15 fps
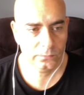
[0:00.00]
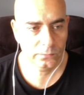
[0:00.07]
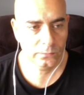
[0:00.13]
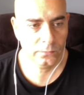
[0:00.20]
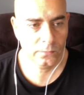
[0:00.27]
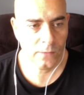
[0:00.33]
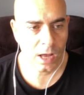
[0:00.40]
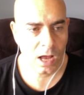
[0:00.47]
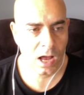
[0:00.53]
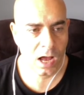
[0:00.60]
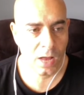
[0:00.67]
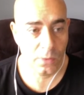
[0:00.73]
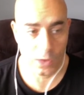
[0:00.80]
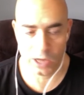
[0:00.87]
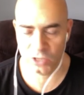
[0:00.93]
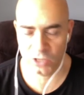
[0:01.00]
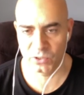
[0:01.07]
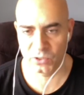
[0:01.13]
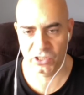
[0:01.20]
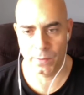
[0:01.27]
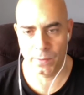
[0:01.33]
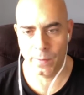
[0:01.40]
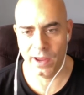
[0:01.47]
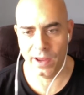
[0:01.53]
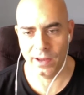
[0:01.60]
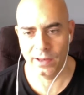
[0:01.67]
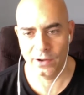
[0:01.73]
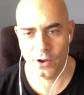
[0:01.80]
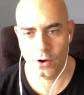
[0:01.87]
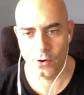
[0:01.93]
Not as much as MMA.
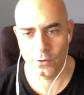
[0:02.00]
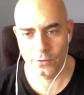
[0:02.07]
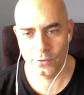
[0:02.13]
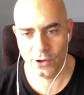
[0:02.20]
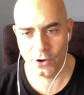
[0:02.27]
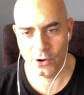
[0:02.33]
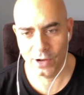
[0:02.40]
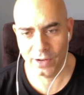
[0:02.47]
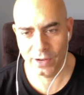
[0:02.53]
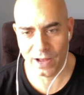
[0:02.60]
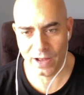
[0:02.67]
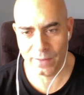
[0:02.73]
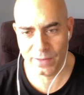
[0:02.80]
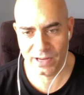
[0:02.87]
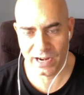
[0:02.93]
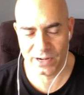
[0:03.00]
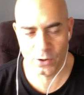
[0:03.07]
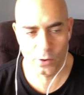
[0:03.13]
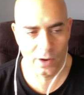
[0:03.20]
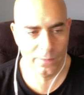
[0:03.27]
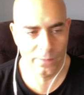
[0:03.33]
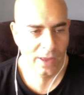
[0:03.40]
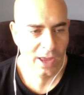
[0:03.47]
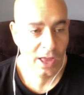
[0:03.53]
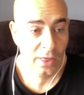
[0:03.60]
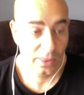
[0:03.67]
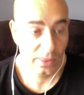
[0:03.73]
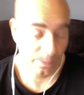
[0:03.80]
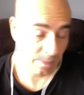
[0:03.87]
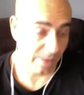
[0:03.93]
No. I know
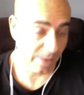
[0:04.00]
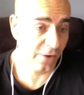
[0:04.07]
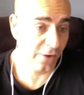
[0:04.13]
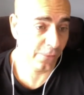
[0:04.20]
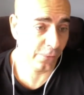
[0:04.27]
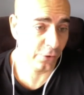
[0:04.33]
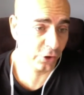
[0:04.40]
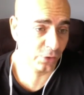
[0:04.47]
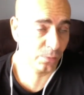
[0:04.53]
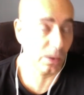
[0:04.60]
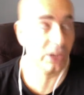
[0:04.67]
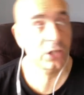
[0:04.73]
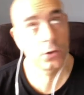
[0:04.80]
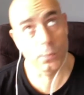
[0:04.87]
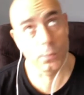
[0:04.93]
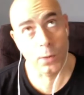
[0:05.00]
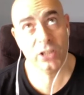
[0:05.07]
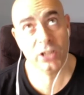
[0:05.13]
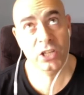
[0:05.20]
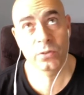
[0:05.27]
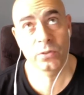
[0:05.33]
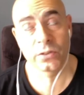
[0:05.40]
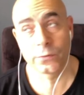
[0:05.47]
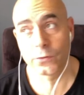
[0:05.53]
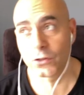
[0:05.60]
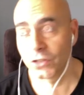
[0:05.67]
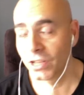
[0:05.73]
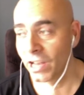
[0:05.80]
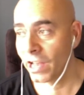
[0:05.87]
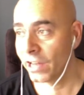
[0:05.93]
my very first, boxing was the first
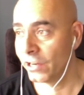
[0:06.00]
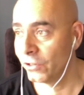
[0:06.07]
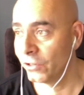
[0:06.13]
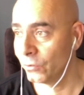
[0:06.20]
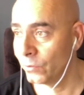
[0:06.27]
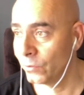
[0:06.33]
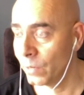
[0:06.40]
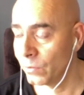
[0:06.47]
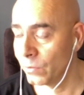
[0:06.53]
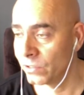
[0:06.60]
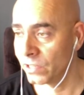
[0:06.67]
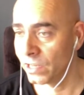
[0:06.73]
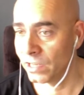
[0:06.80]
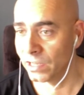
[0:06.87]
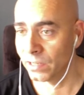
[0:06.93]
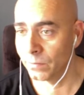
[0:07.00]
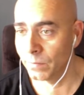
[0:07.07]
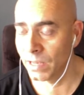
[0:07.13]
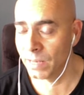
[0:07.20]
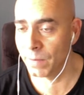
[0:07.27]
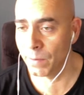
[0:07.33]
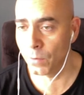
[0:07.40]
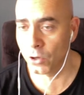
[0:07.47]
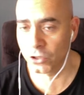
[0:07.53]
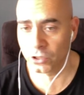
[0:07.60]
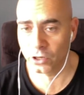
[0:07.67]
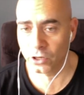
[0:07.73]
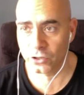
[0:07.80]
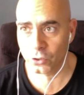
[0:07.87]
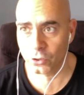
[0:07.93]
thing I got into when I was in my martial
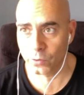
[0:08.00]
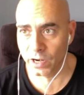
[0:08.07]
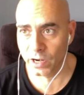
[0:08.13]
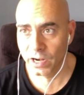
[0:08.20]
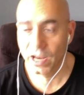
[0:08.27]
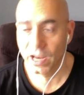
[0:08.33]
arts career.